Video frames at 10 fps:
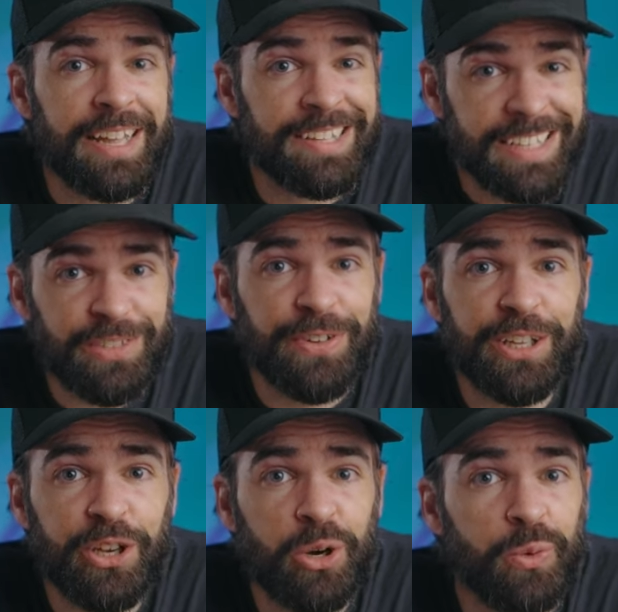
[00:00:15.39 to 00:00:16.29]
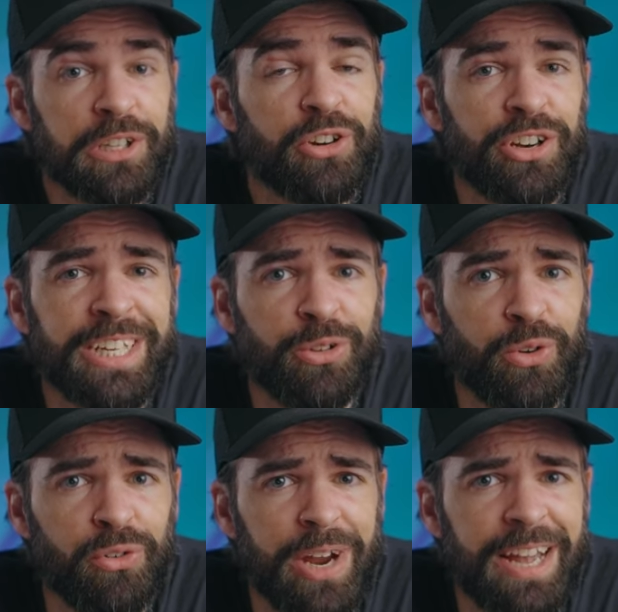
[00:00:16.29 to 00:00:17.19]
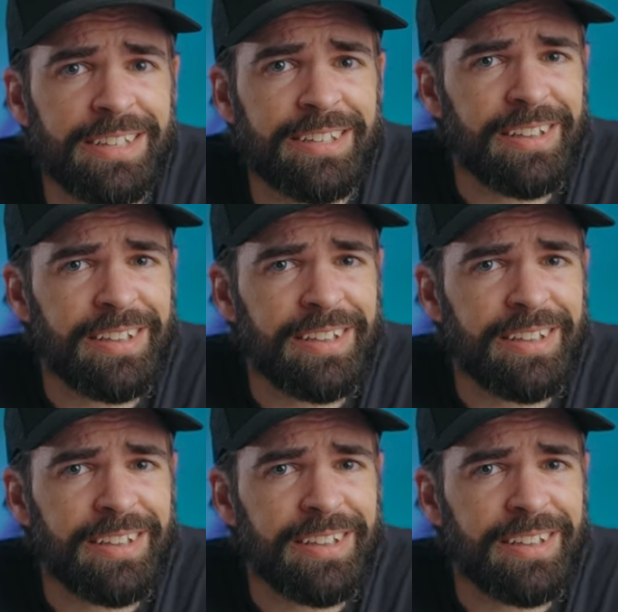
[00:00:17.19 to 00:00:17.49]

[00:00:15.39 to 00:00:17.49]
that this video will turn into a rant.